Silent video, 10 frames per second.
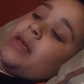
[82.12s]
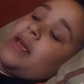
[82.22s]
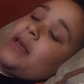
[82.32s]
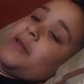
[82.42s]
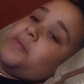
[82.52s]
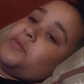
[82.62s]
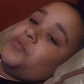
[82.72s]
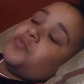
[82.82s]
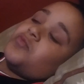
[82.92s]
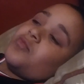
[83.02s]
And
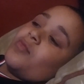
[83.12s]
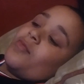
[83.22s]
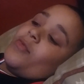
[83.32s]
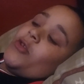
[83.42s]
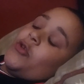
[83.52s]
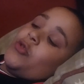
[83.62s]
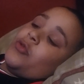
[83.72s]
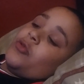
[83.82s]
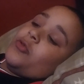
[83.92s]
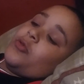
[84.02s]

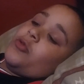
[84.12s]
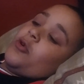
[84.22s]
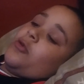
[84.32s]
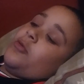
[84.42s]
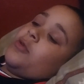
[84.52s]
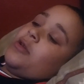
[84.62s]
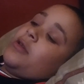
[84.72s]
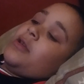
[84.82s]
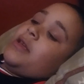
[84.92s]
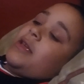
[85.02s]
so,
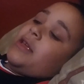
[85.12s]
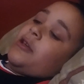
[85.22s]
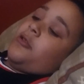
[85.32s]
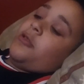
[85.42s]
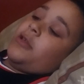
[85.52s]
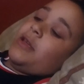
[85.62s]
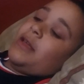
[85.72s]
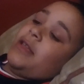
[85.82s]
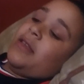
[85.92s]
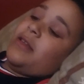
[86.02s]

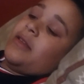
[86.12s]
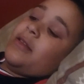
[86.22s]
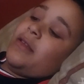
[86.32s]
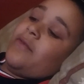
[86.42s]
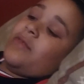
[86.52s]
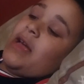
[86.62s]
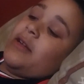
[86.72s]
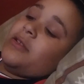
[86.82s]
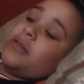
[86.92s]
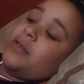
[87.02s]
if
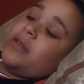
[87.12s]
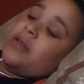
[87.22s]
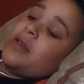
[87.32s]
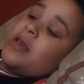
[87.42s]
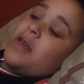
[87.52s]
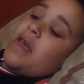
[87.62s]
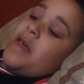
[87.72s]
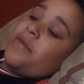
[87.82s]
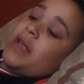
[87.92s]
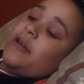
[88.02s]

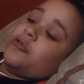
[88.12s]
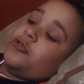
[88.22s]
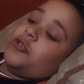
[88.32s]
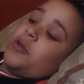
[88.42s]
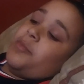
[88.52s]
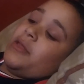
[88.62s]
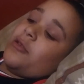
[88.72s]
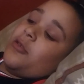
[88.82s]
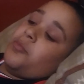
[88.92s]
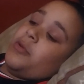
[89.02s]
Donald Trump
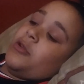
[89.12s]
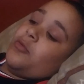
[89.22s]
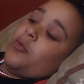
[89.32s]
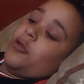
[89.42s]
is going to build a wall,